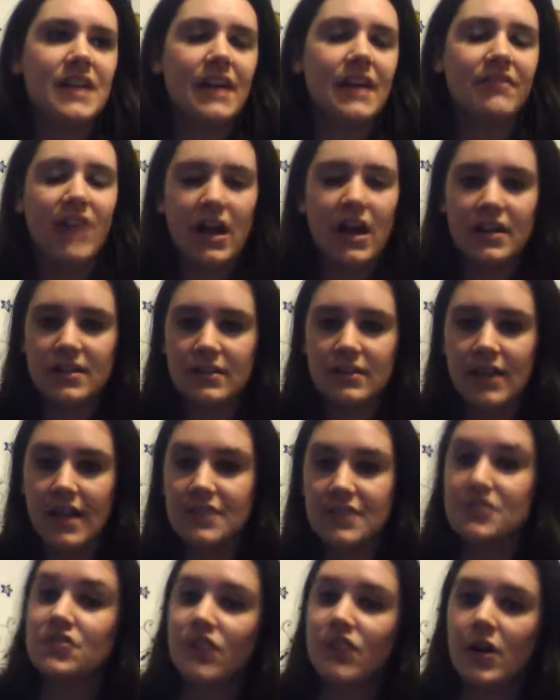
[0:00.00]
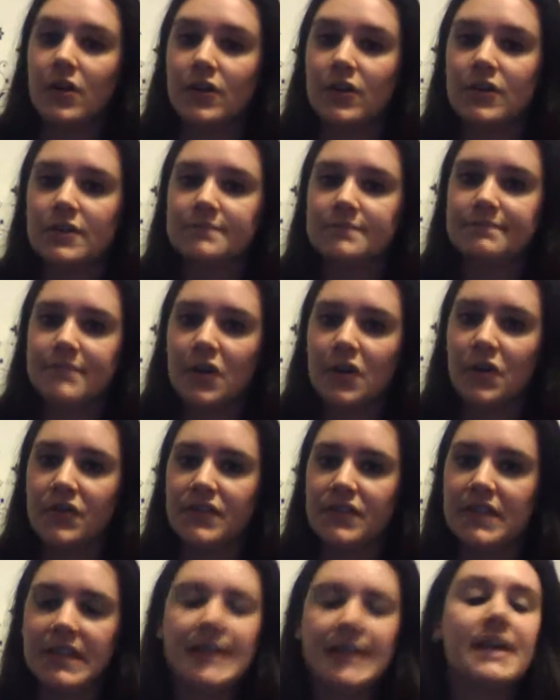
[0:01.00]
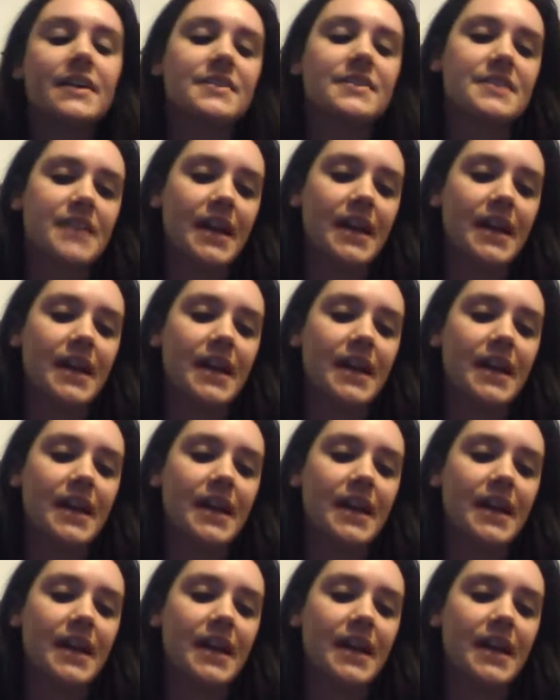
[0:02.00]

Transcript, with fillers: I've gotten a lot stronger over the years.